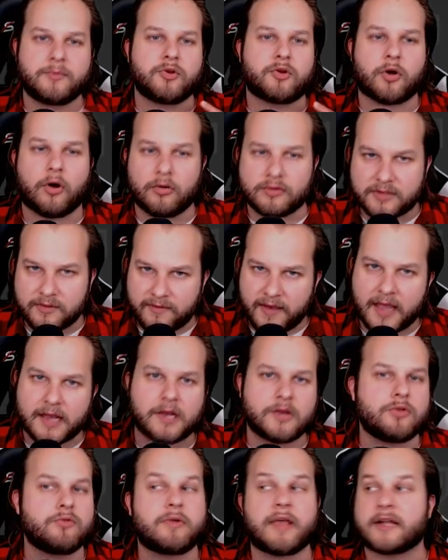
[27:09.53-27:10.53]
You cultivate
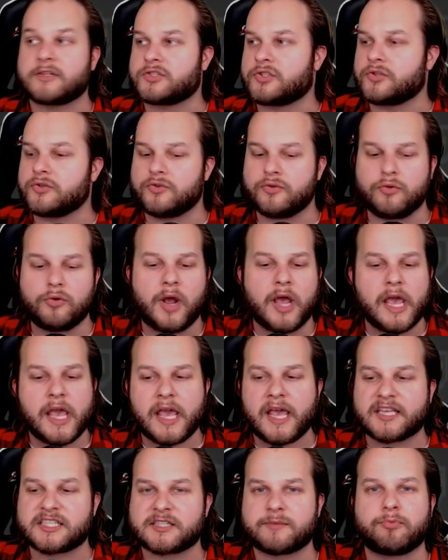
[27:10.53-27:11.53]
it. You get to
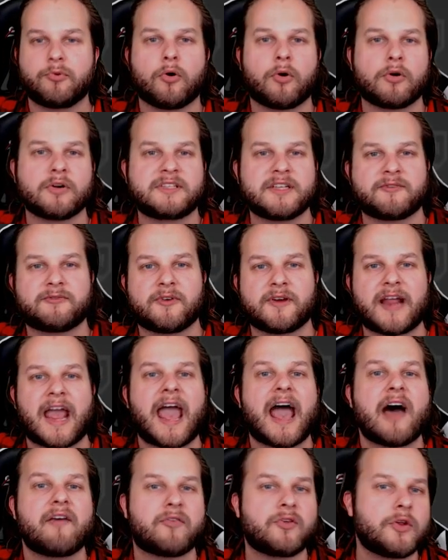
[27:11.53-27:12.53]
explore different
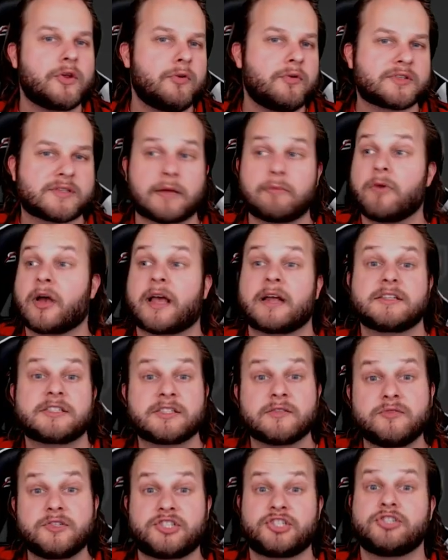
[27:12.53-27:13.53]
avenues. What kind of
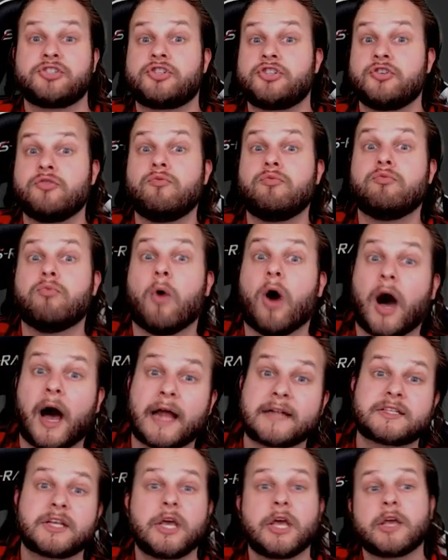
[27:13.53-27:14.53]
civilization do you
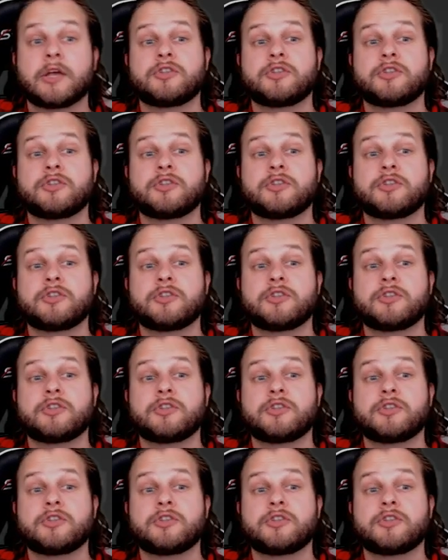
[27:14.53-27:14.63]
want?